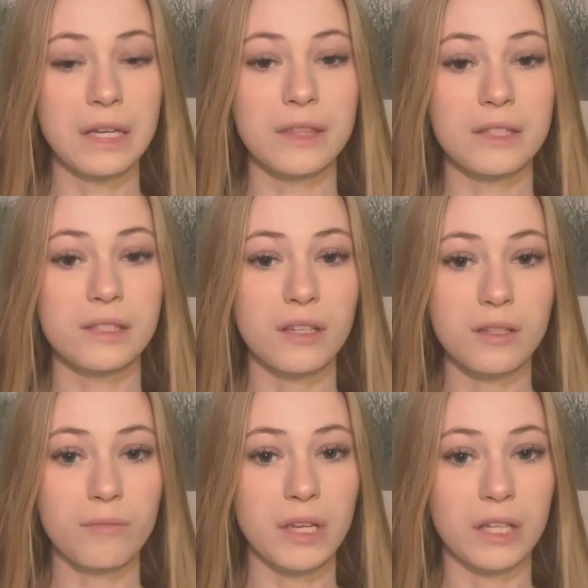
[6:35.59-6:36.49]
this
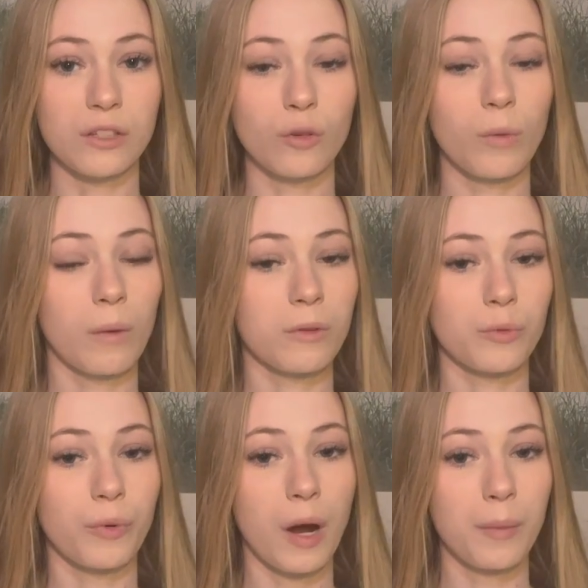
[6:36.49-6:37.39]
doesn't mean you'll be able to
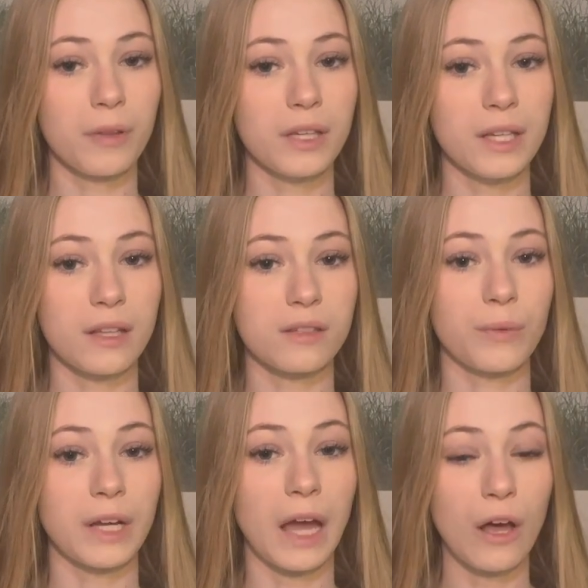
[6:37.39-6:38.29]
properly get
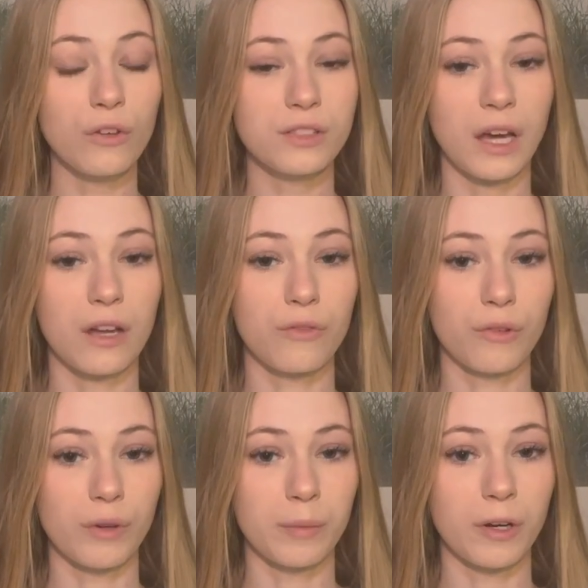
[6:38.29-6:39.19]
someone else out of a
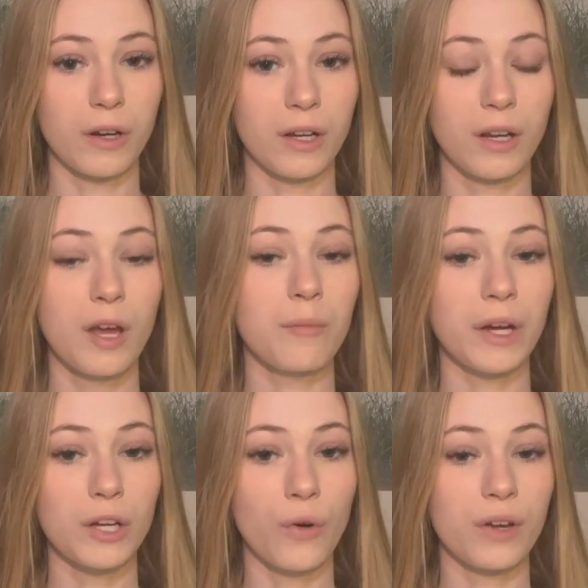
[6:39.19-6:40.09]
rip current by
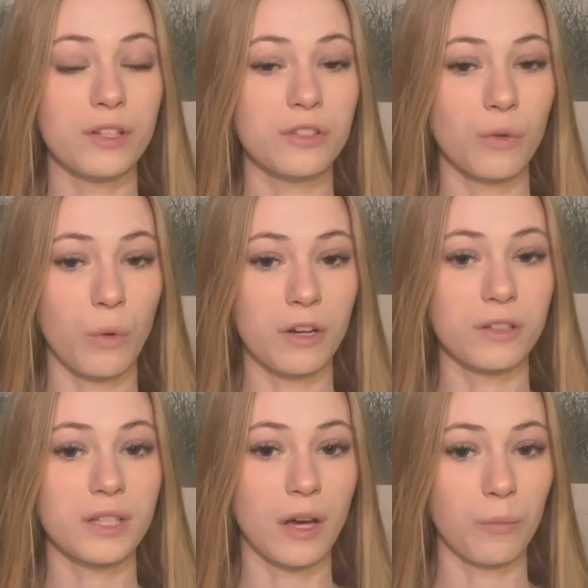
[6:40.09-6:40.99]
going into the water
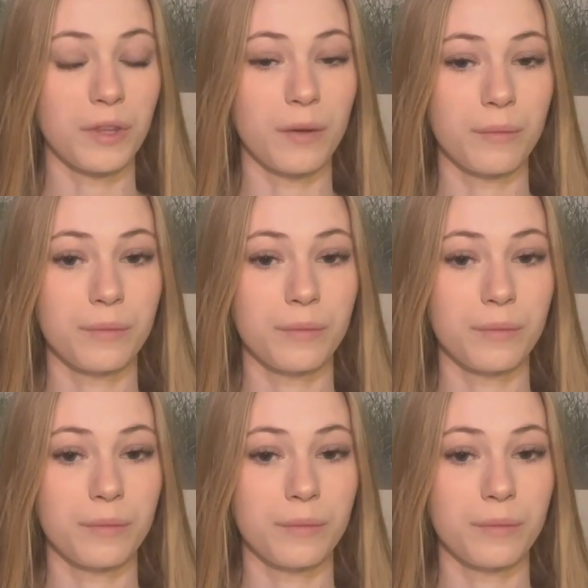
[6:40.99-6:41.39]
to help them.